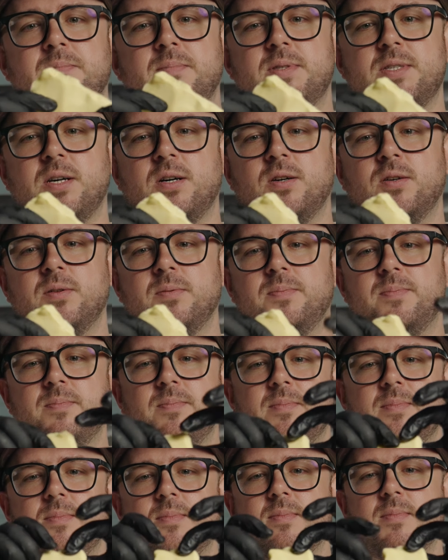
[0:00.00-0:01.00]
So
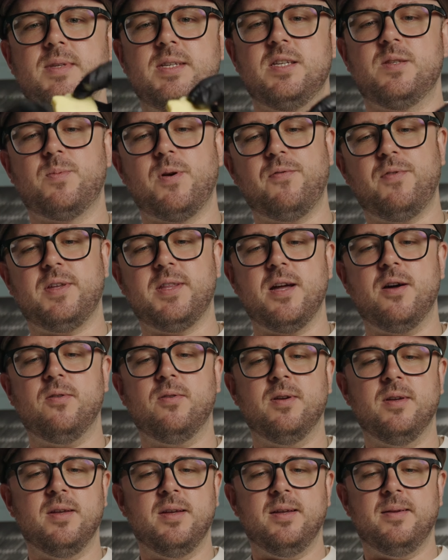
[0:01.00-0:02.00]
this is perfect
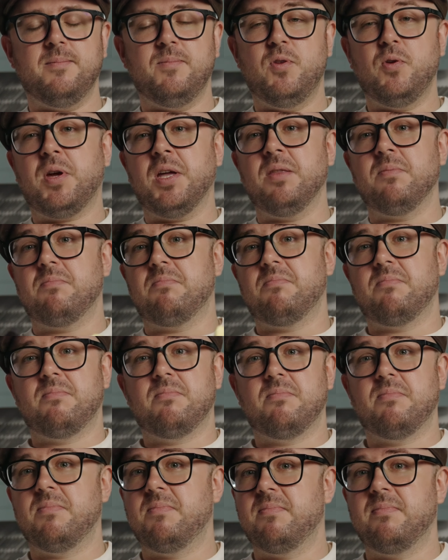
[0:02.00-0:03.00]
now. You can
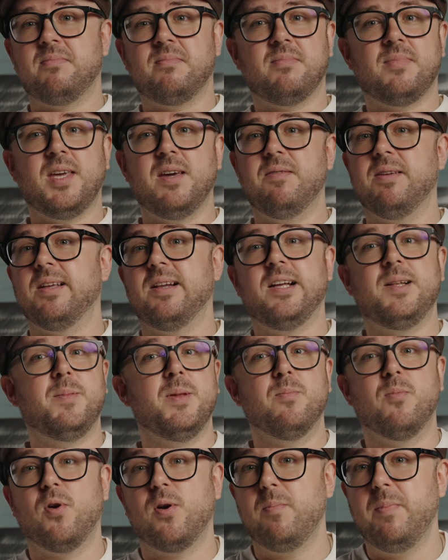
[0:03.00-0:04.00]
give it a little
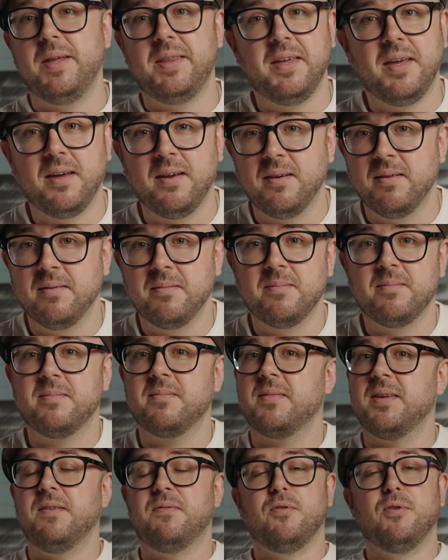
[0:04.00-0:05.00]
bit more beating
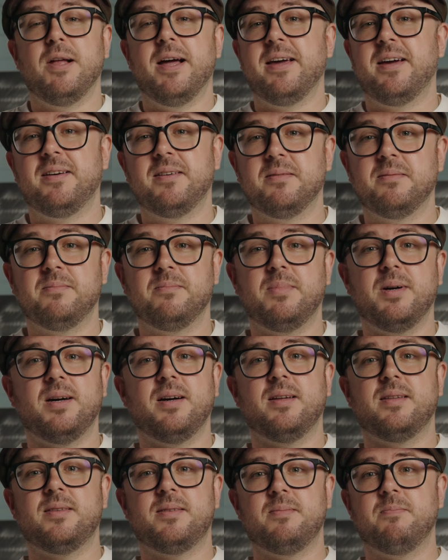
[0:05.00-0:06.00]
if you like,
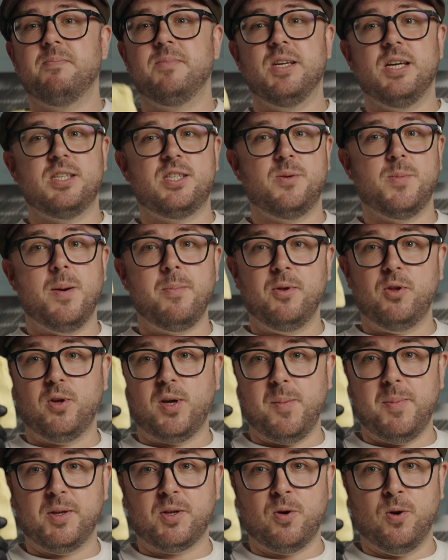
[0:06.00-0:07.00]
but just remember to
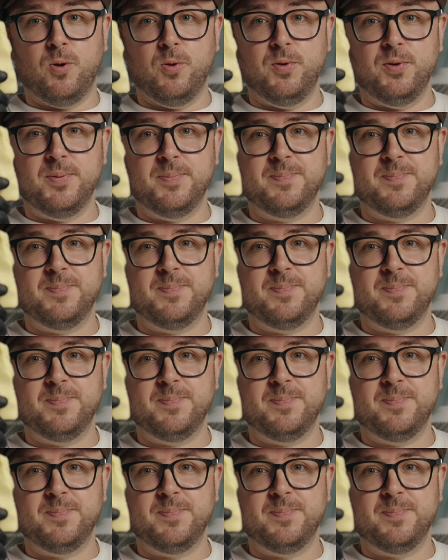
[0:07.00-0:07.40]
keep it cold.